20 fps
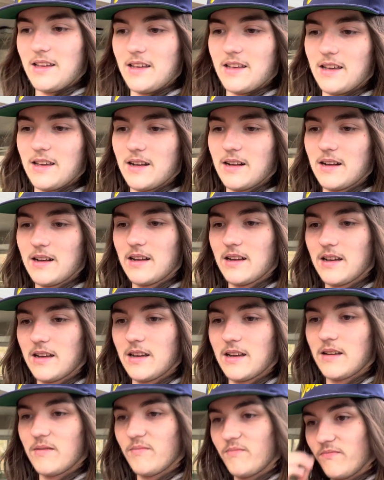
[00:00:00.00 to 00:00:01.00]

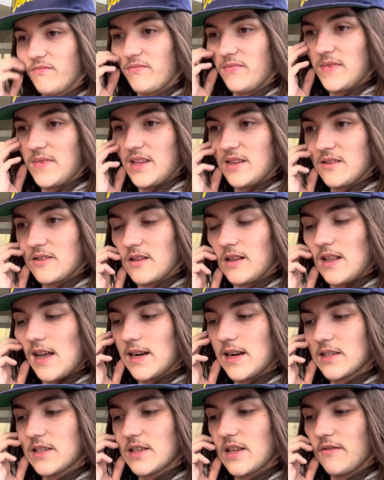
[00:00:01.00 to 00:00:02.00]
There's a
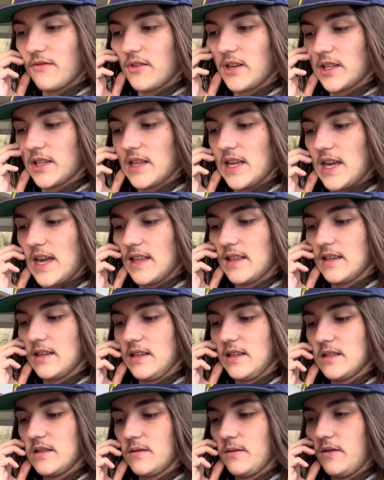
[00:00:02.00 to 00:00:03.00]
lot of stuff like that
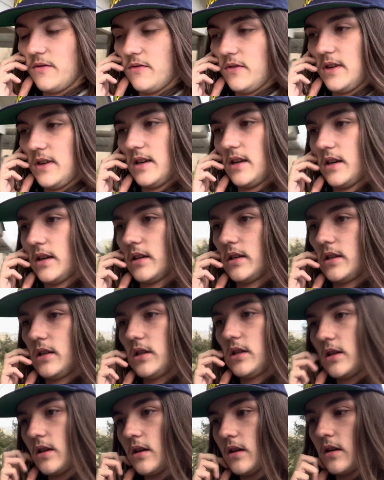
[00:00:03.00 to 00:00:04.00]
needs to be
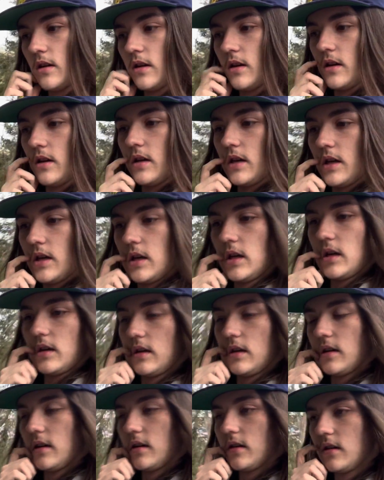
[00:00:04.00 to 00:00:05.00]
fixed.
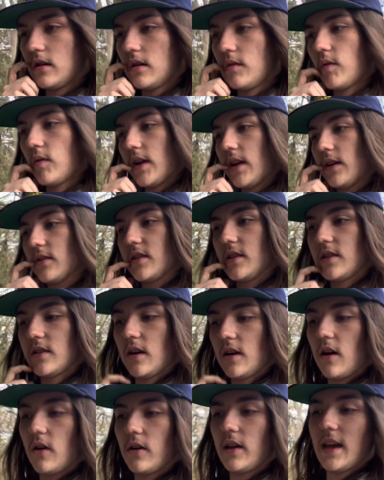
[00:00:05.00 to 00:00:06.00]
What else is
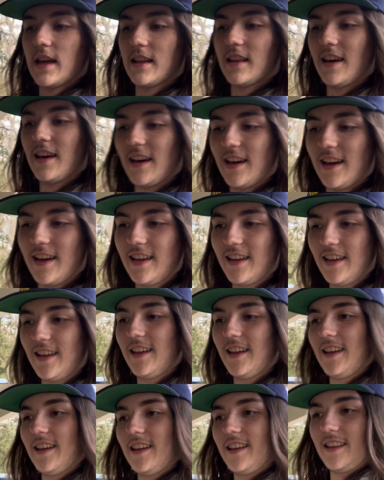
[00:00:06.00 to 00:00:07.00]
there? Oh yeah,
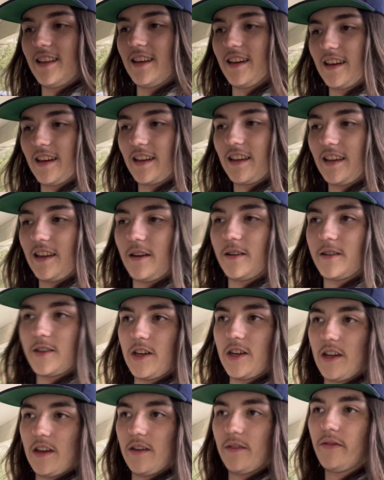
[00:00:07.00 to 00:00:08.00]
the gear
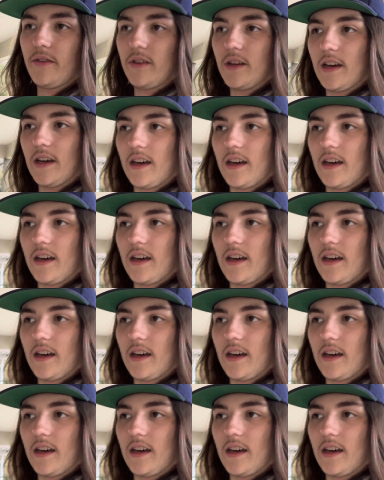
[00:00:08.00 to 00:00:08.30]
shift